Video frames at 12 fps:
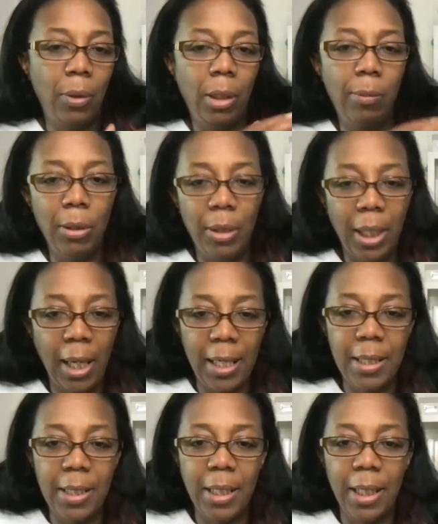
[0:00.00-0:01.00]

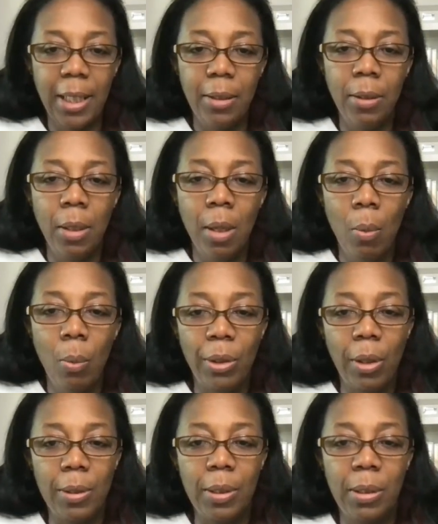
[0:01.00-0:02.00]
communicating with
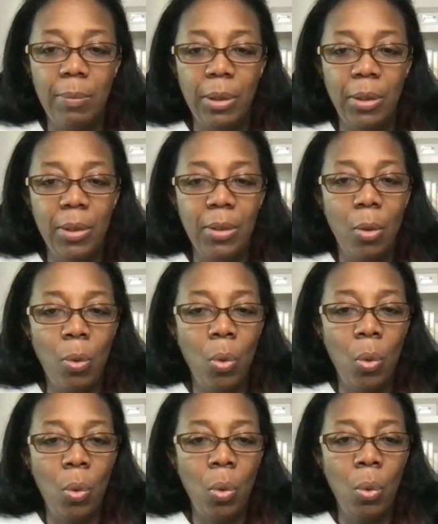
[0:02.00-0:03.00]
customers
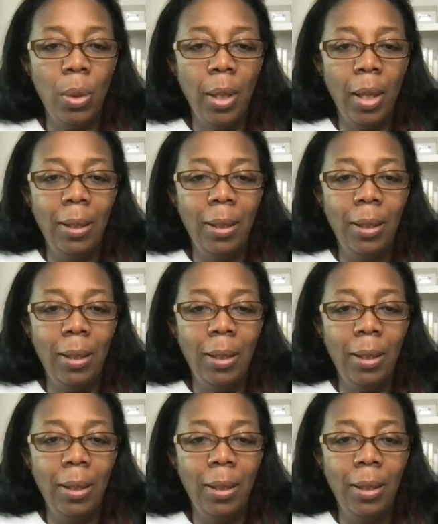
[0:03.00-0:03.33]
or